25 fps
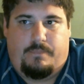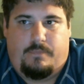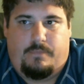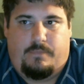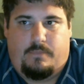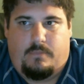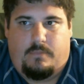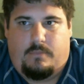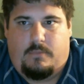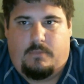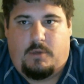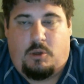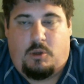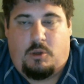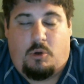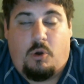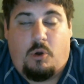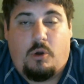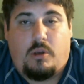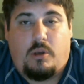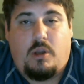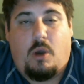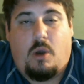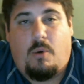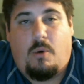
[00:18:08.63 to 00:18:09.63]
You could
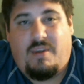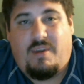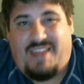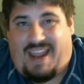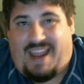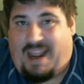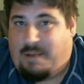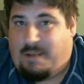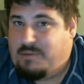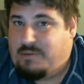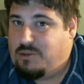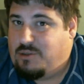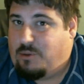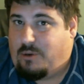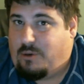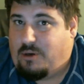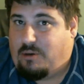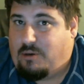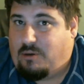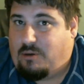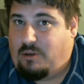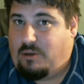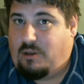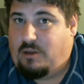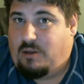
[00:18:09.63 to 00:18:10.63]
go with Amsoil
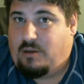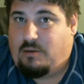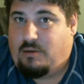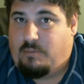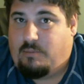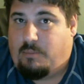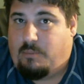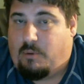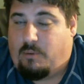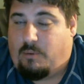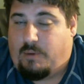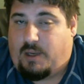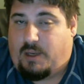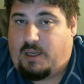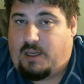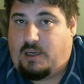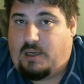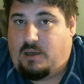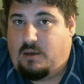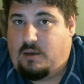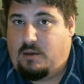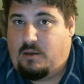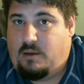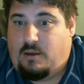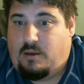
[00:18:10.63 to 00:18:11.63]
Marine.
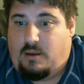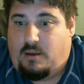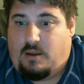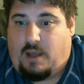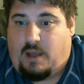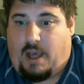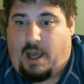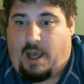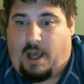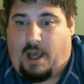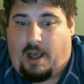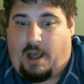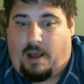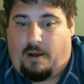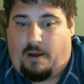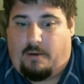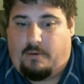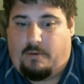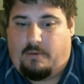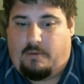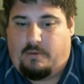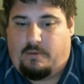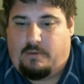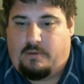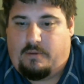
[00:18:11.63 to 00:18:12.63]

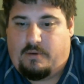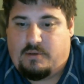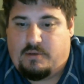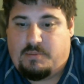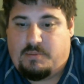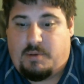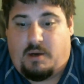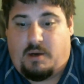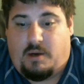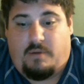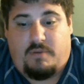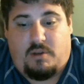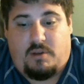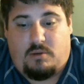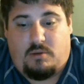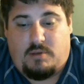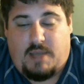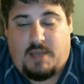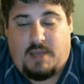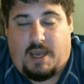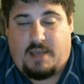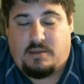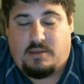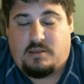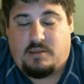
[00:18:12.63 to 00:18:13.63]
There's been a few
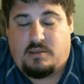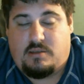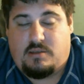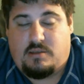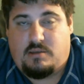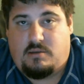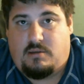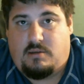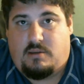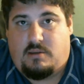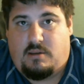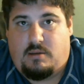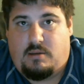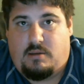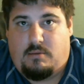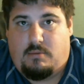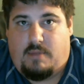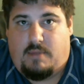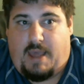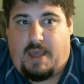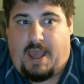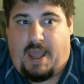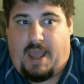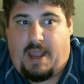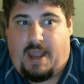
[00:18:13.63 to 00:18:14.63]
tests
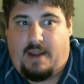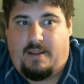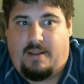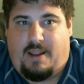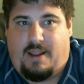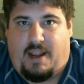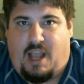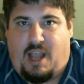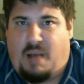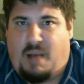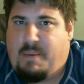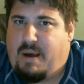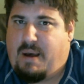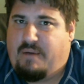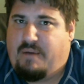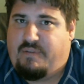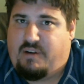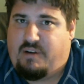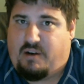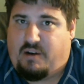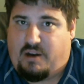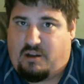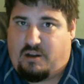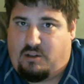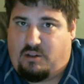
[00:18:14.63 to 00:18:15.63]
that they come out
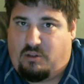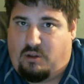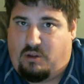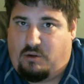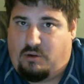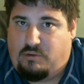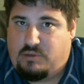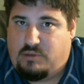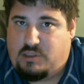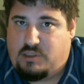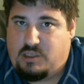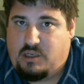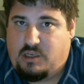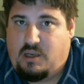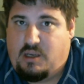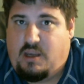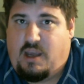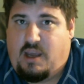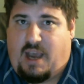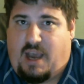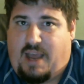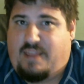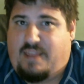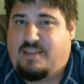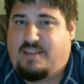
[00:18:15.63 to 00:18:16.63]
very close.
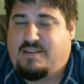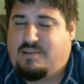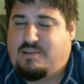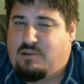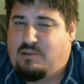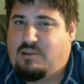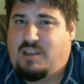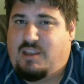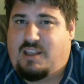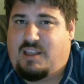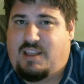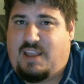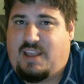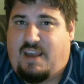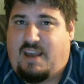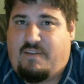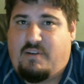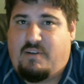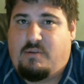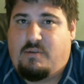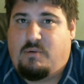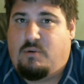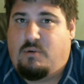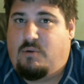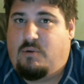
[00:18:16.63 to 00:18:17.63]
I still think the
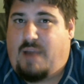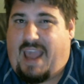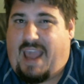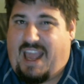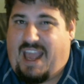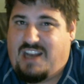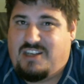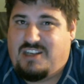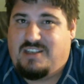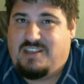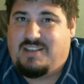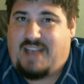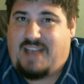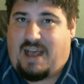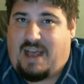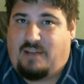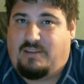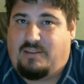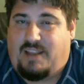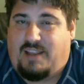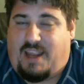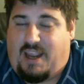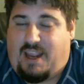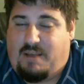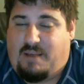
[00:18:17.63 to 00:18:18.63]
Evinrude edges out the
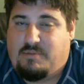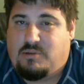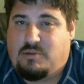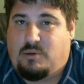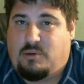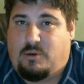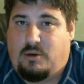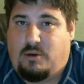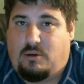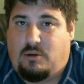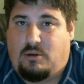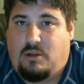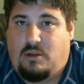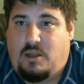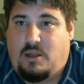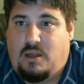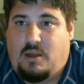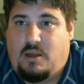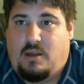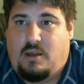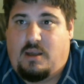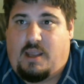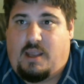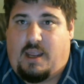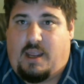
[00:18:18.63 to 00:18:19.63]
Amsoil
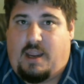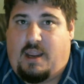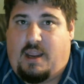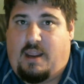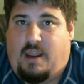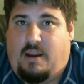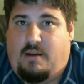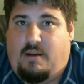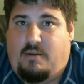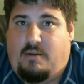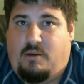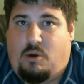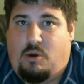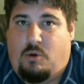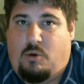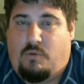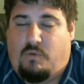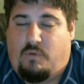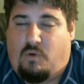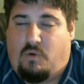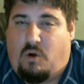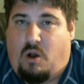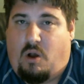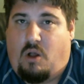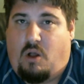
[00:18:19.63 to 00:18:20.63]
in
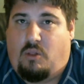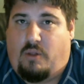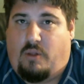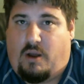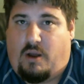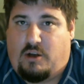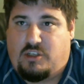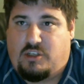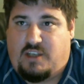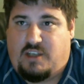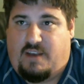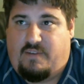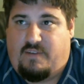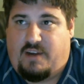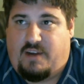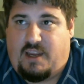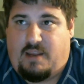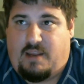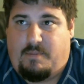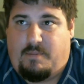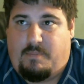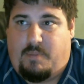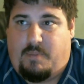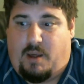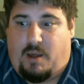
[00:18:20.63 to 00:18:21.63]
overall longevity,
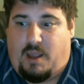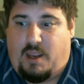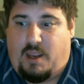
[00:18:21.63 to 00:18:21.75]
but